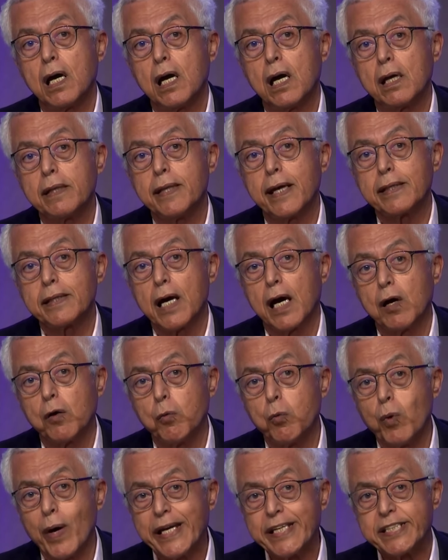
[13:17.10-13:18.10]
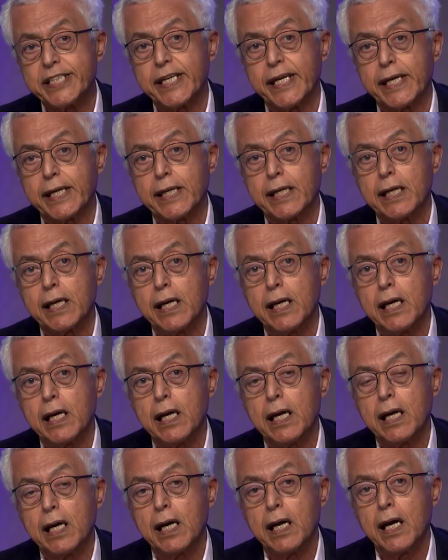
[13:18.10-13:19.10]
that are waiting,
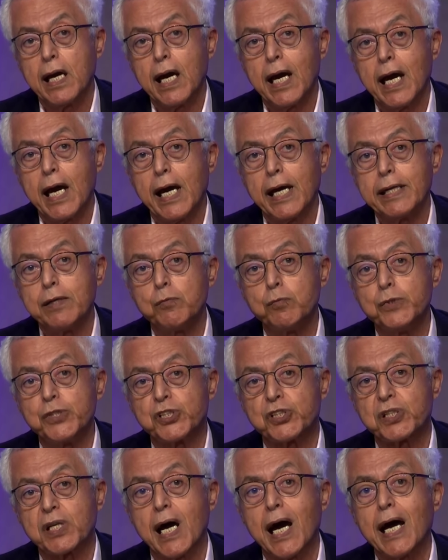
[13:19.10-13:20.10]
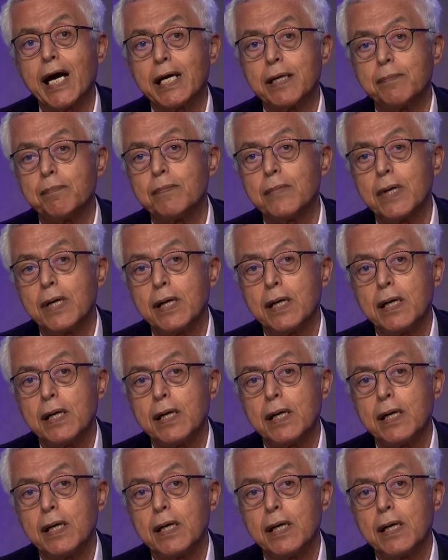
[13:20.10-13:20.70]
and with time,